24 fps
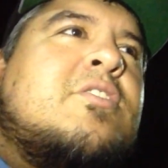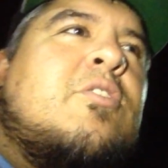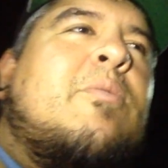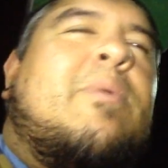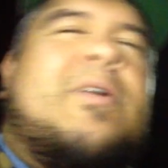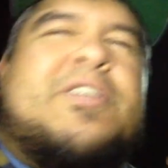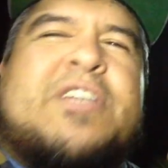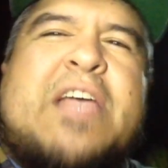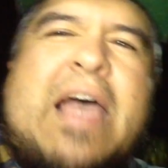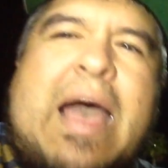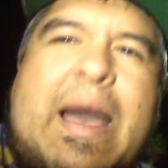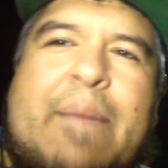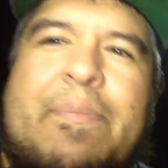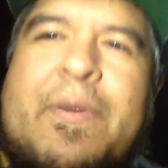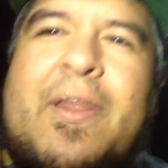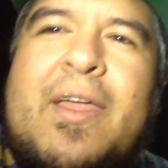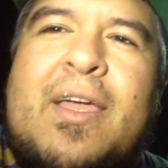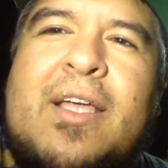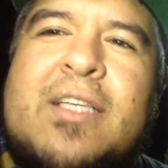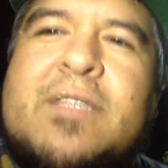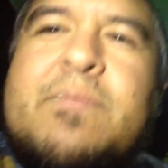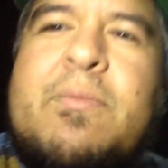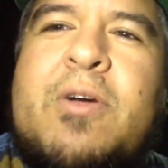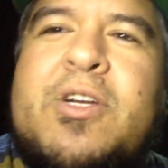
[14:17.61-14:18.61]
so much
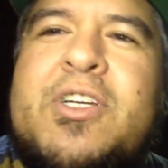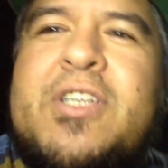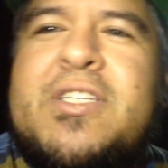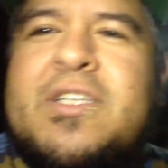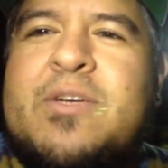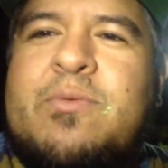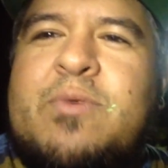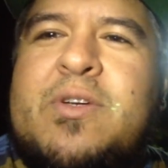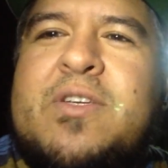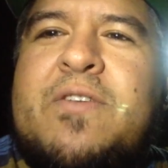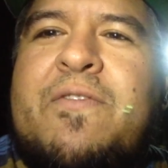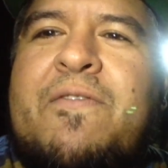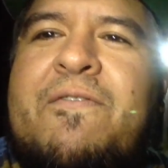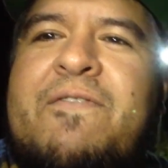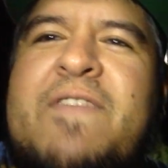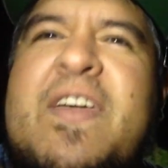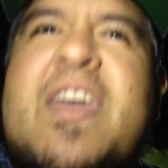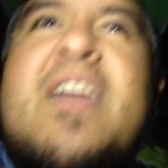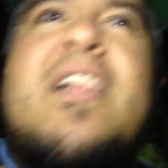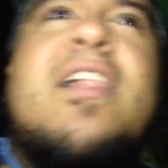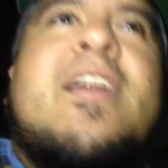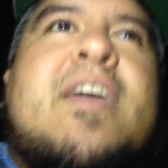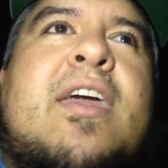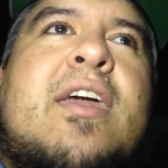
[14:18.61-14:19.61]
happening as much as it was
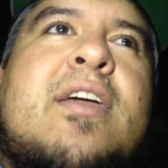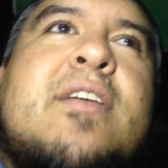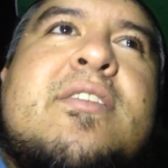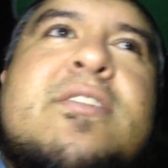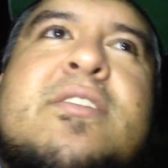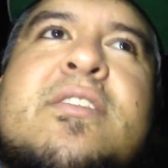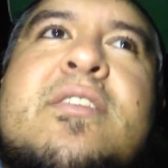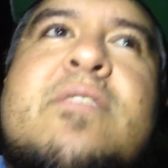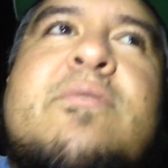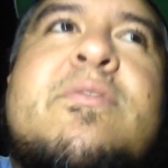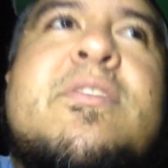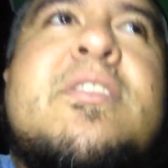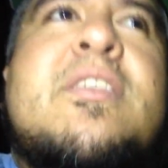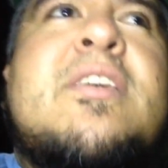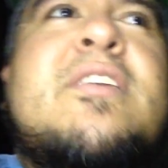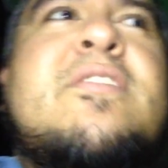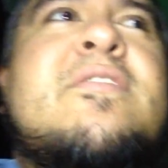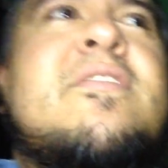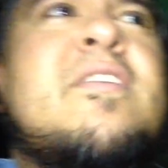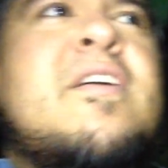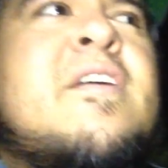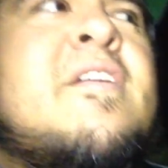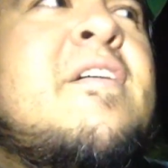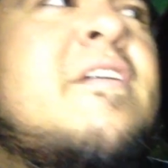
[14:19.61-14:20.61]
feelings. It was
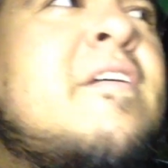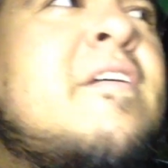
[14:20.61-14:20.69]
these